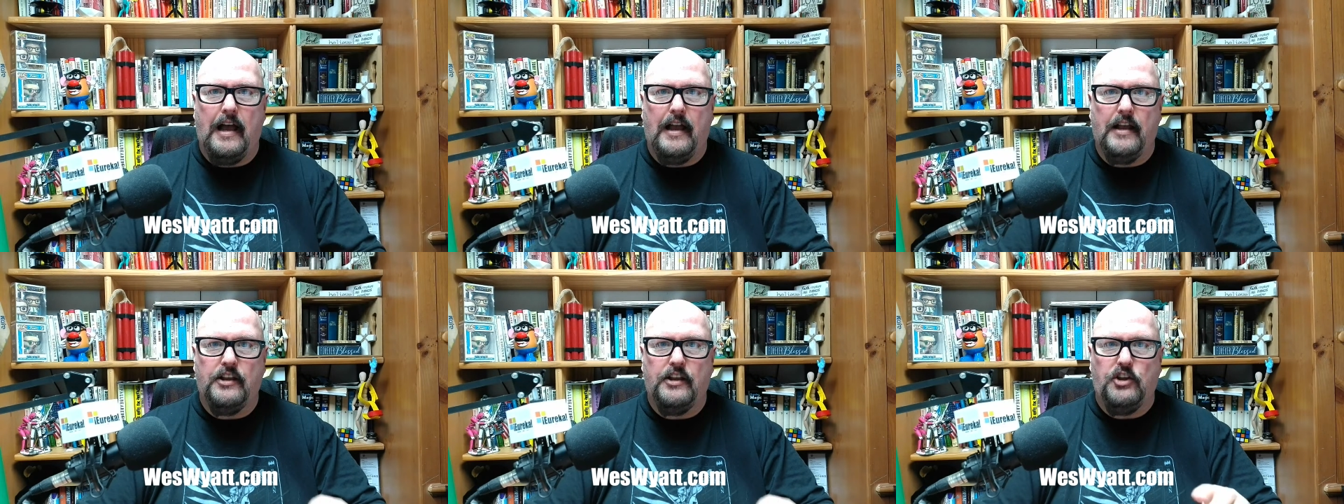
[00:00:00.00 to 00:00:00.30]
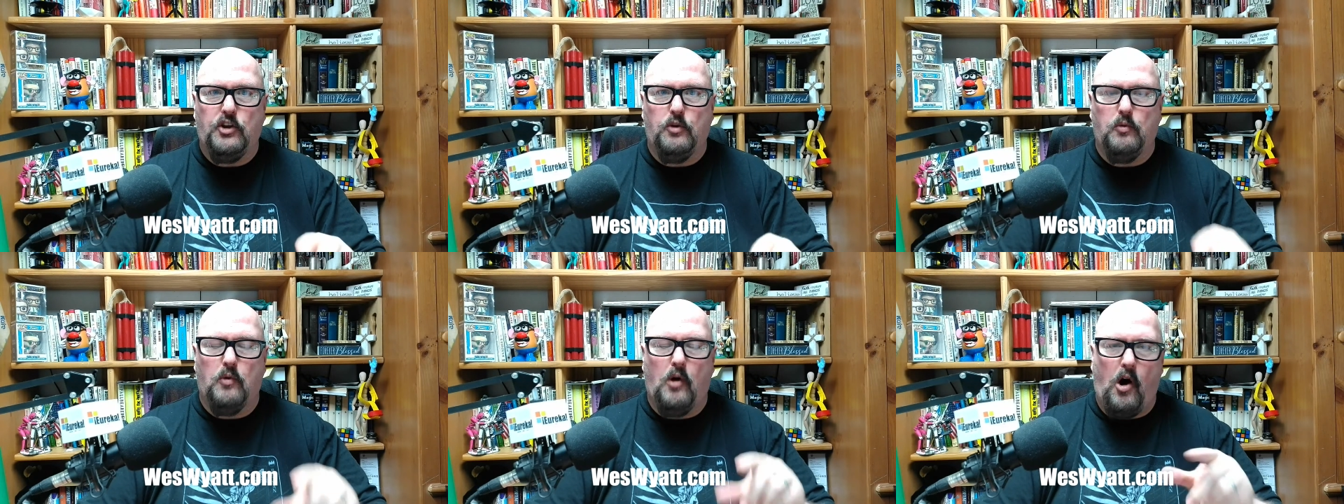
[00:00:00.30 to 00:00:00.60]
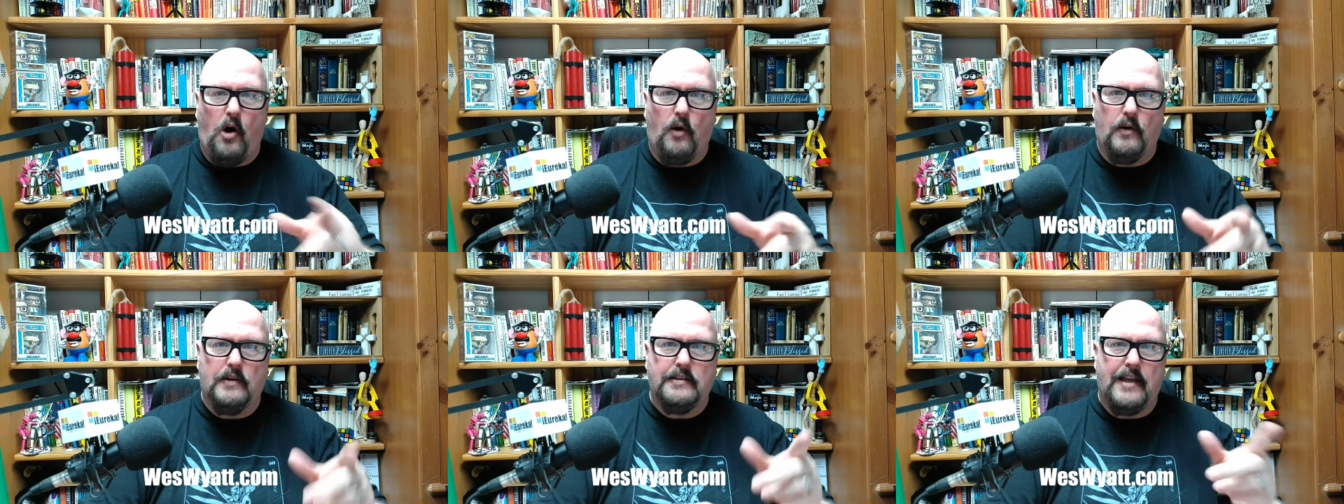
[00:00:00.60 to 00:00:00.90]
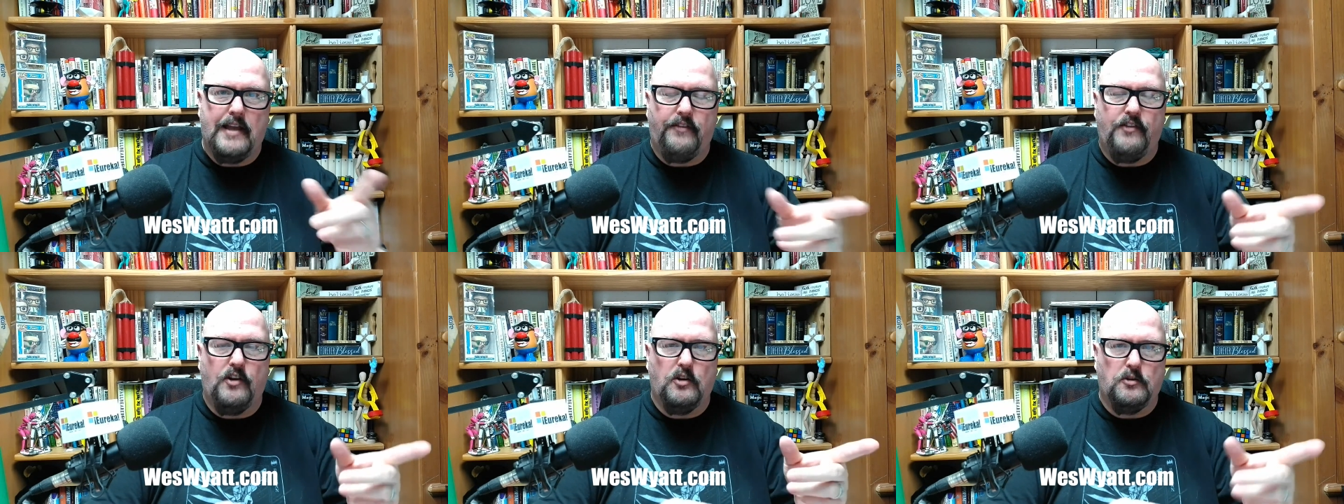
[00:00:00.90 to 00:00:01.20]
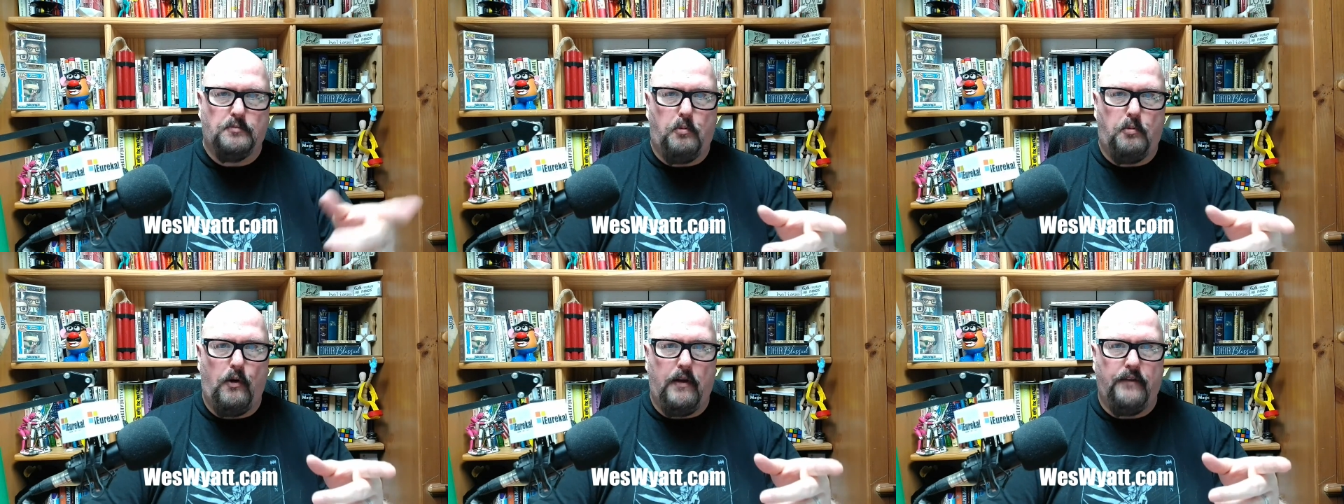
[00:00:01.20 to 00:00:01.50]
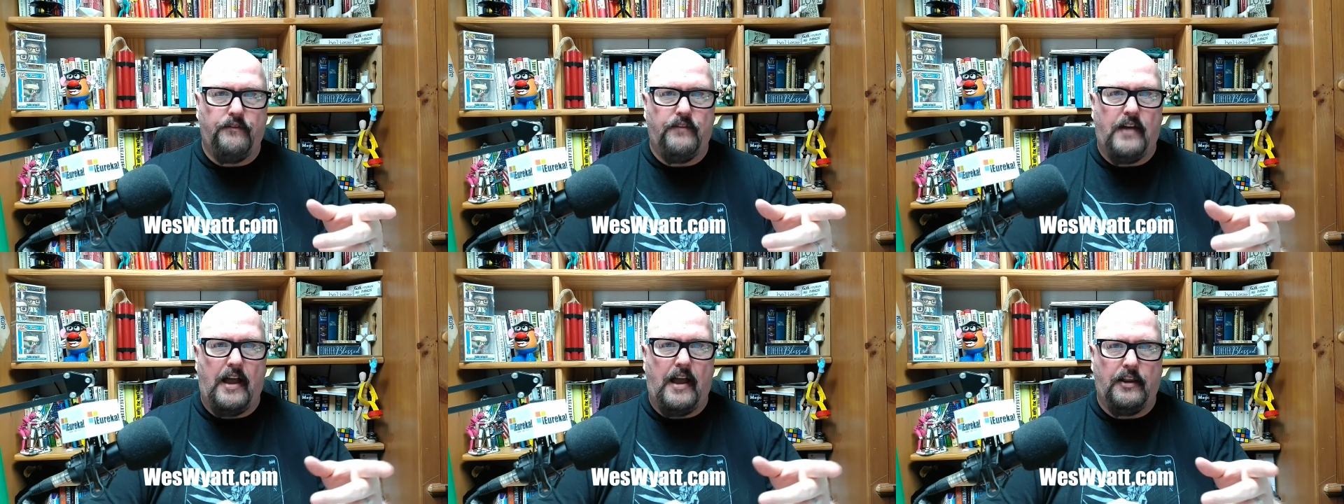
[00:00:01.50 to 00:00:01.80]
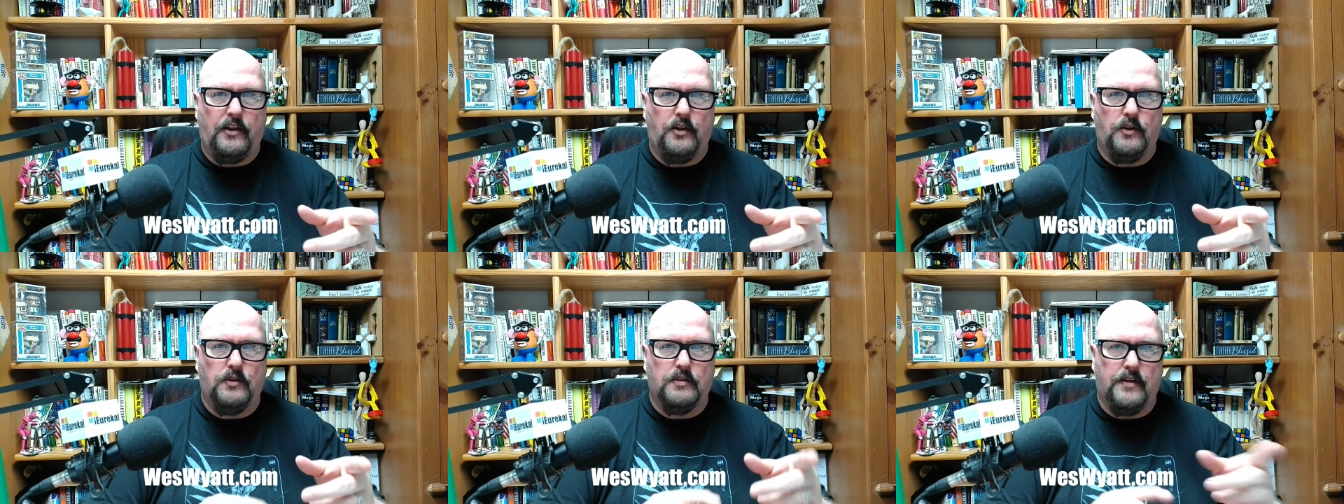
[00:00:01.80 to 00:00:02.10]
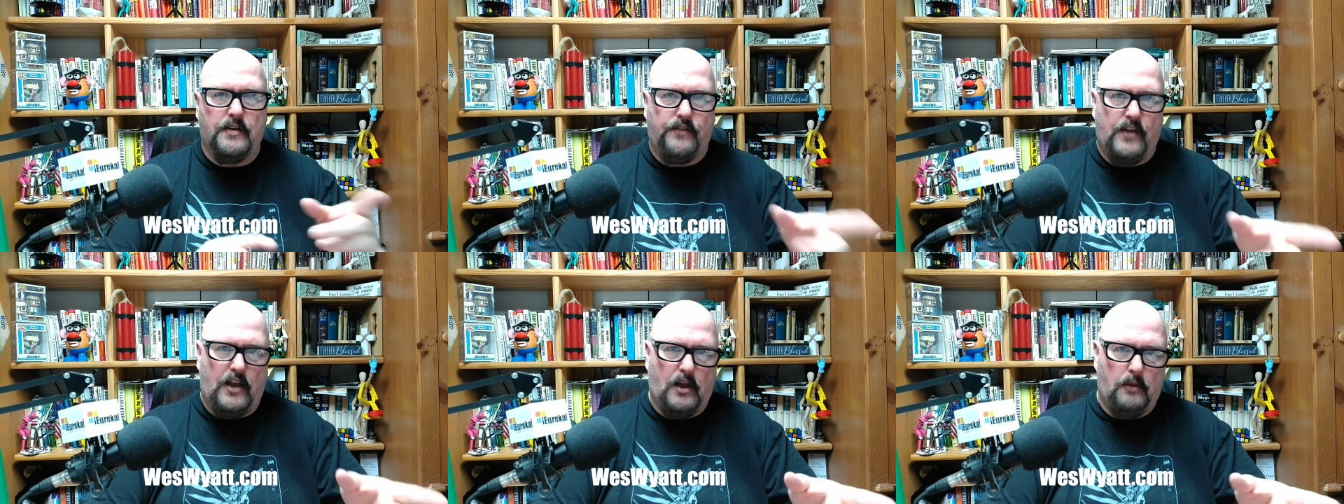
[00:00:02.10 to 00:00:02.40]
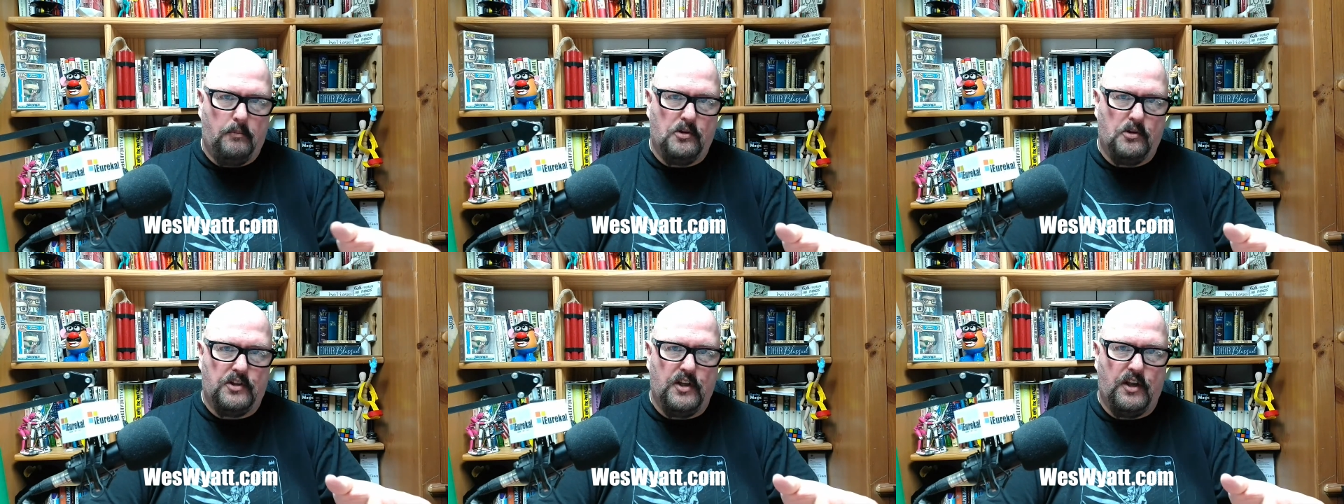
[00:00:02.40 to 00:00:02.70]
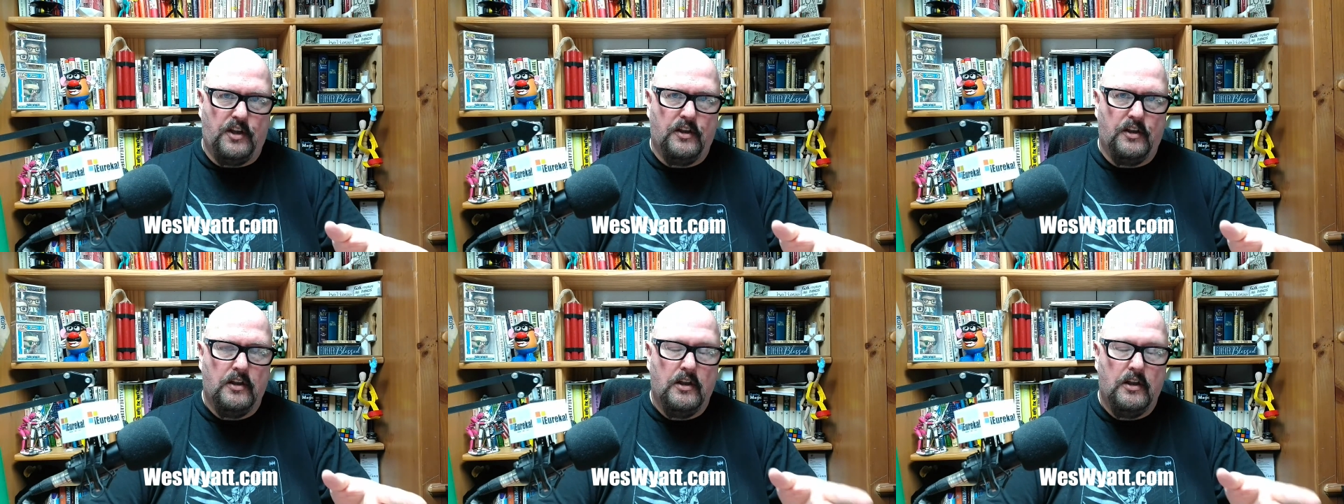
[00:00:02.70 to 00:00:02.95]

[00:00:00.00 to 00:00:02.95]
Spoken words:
you will always have those point values available to you.